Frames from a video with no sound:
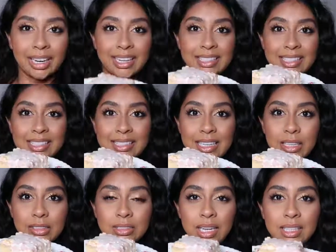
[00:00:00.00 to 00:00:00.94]
guys, it's
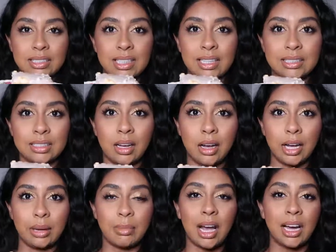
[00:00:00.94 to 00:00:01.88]
now taste test
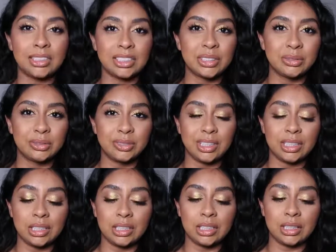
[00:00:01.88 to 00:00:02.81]
time. I didn't
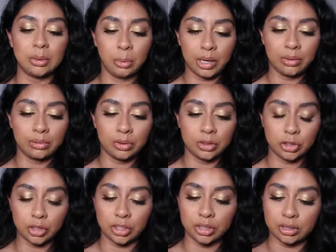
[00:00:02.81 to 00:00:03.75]
really wait for the
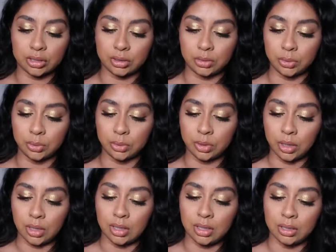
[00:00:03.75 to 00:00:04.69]
sugar to
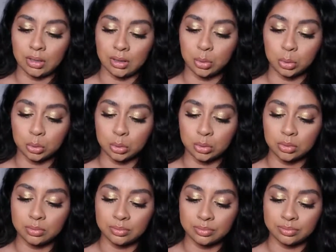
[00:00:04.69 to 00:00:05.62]

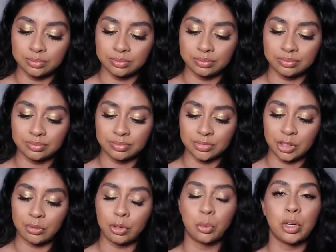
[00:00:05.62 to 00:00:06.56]
cool,
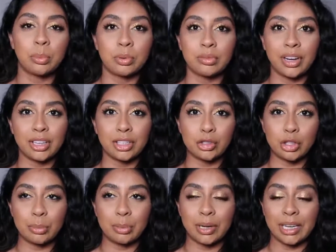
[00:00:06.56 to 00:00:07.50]
so if you want to prevent the
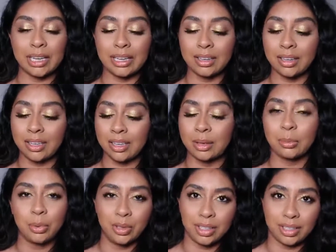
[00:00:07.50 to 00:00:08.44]
dripping,
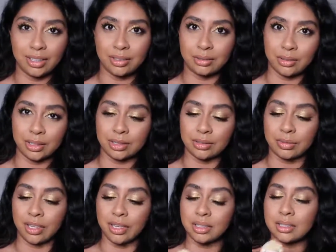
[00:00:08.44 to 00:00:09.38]
put it in the fridge
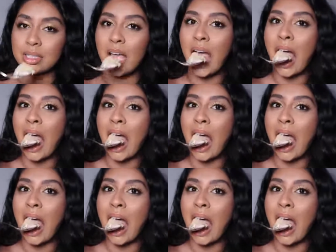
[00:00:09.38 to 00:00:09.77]
first.